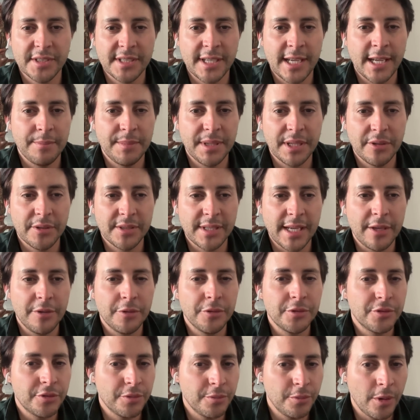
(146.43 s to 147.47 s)
that because I
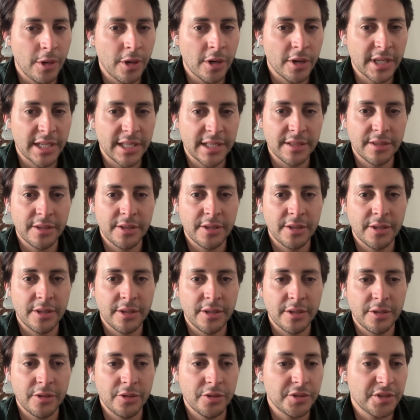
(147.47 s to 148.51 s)
used to work in
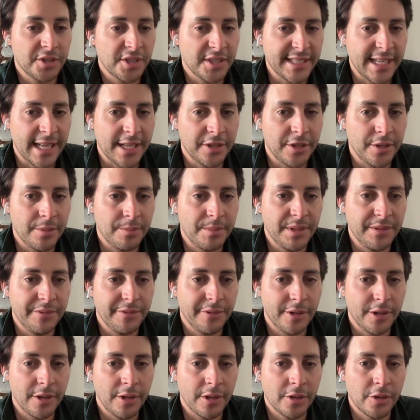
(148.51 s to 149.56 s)
another startup
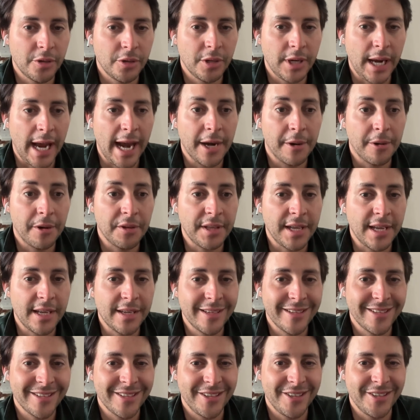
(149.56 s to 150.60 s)
before called
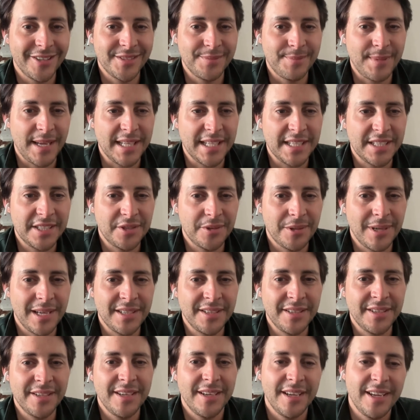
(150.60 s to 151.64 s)
Ironhack, a Spanish
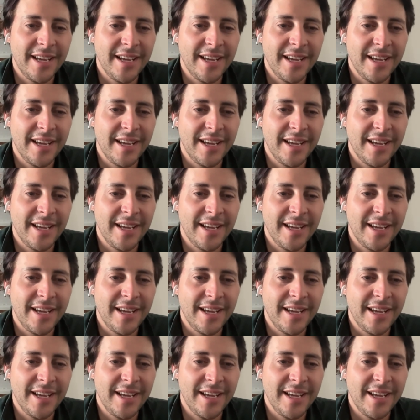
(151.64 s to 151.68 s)
one.